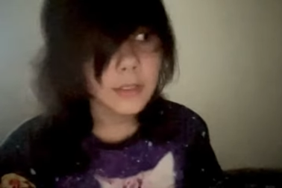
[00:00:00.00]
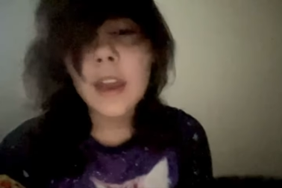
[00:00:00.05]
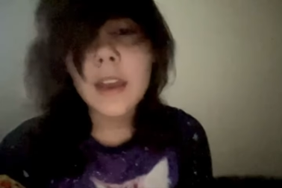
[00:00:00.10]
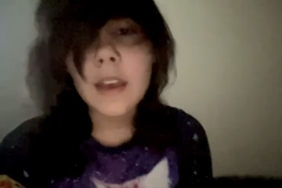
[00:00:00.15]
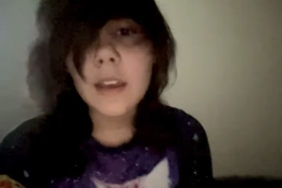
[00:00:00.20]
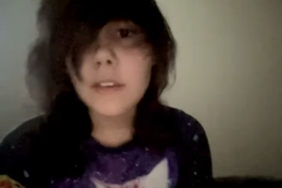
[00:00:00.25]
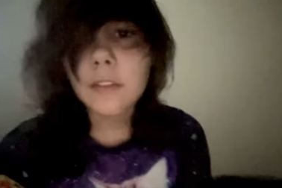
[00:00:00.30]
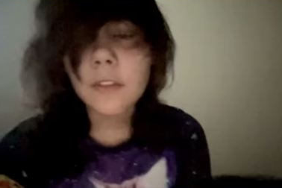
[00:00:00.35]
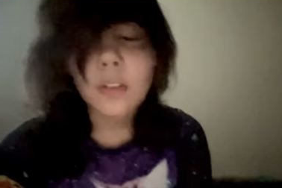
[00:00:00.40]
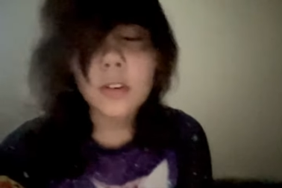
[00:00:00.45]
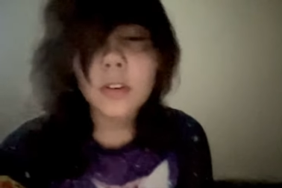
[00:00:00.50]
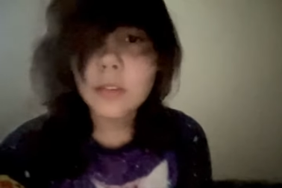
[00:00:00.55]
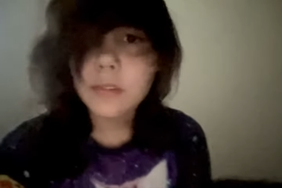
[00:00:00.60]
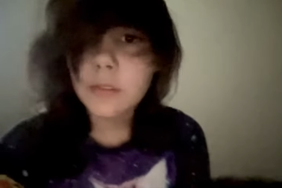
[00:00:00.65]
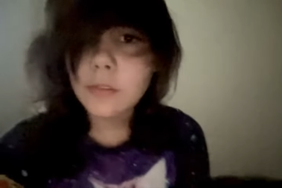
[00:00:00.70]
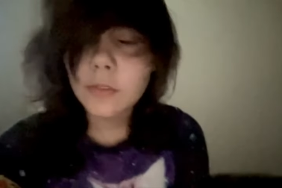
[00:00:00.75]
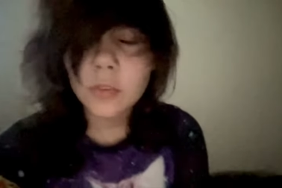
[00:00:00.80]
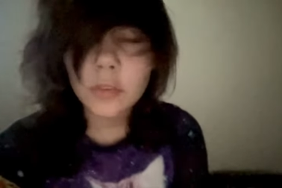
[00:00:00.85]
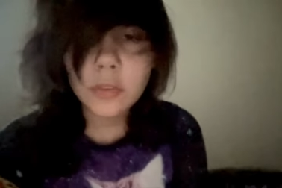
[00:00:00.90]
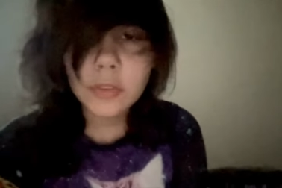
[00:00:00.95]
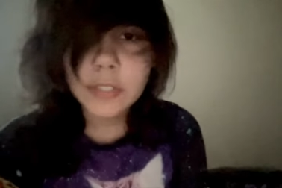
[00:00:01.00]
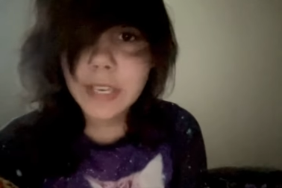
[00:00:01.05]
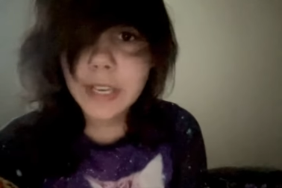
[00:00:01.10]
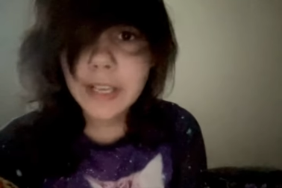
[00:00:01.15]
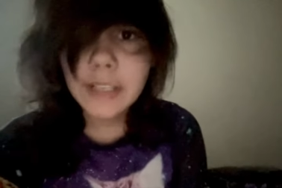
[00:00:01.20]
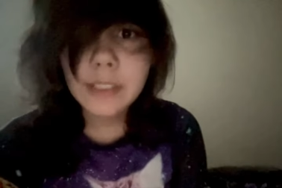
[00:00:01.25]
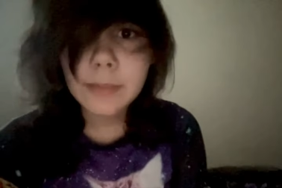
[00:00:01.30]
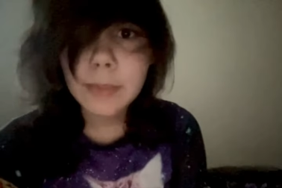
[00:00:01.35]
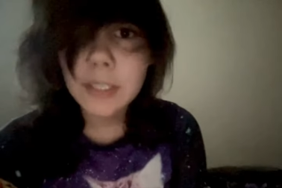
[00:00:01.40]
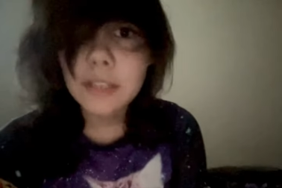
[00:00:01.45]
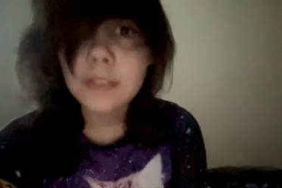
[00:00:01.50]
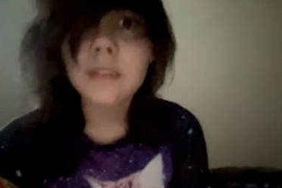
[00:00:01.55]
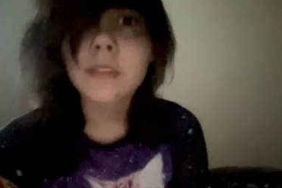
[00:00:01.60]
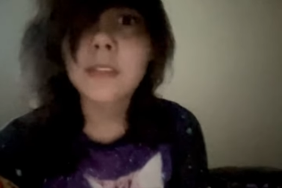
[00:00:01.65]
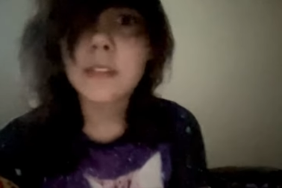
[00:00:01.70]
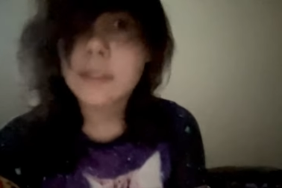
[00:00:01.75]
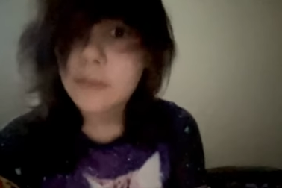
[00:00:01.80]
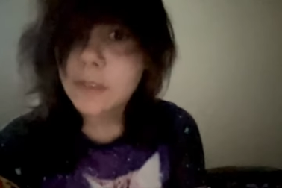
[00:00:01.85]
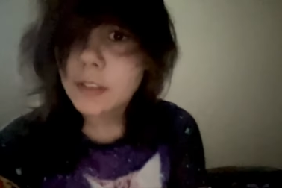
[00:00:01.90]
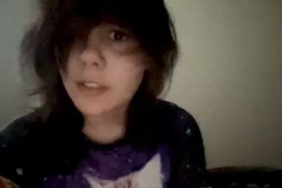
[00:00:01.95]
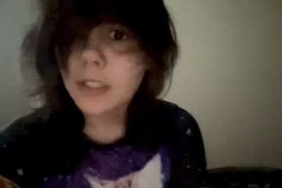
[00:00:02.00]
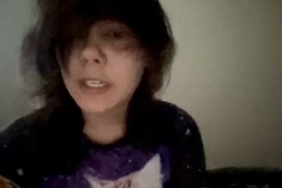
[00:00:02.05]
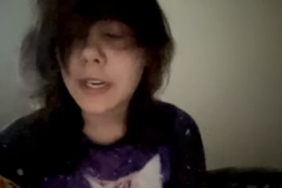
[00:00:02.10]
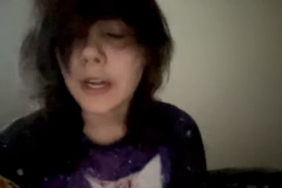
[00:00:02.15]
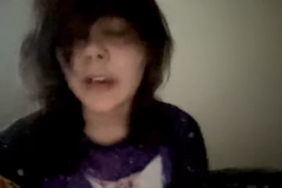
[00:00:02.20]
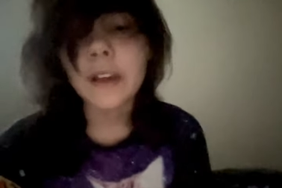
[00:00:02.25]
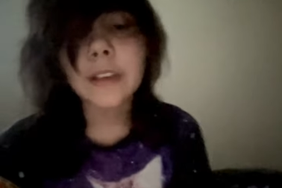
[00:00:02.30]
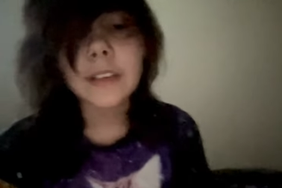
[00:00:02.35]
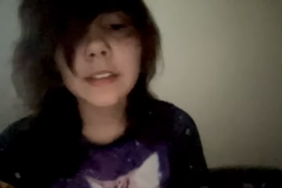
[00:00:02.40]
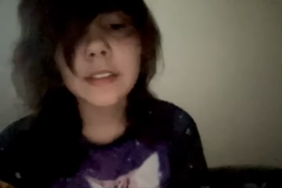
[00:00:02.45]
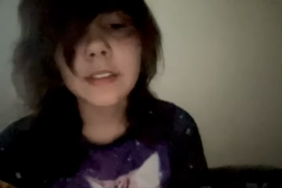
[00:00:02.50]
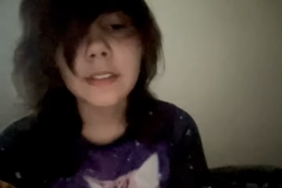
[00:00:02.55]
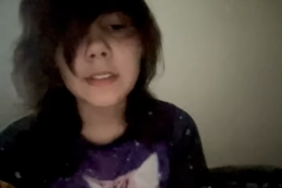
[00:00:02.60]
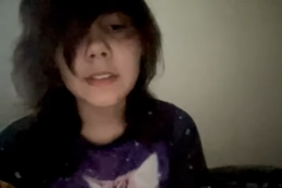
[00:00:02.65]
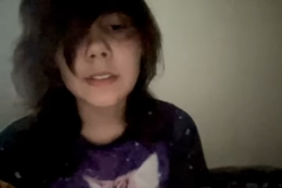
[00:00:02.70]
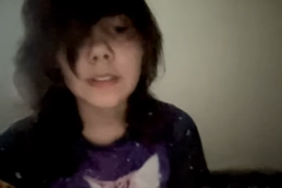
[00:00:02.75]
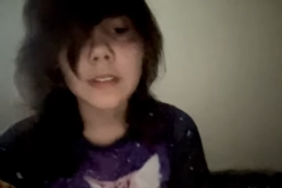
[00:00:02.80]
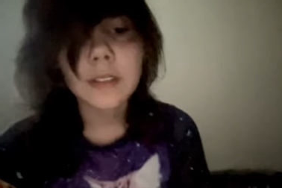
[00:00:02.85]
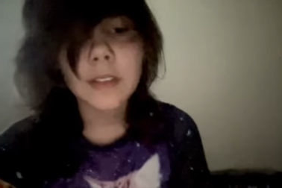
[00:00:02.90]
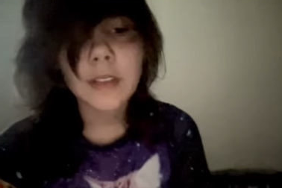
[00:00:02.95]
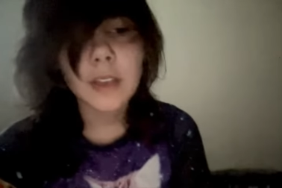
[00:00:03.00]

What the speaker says: Yeah, overall today's been very nice.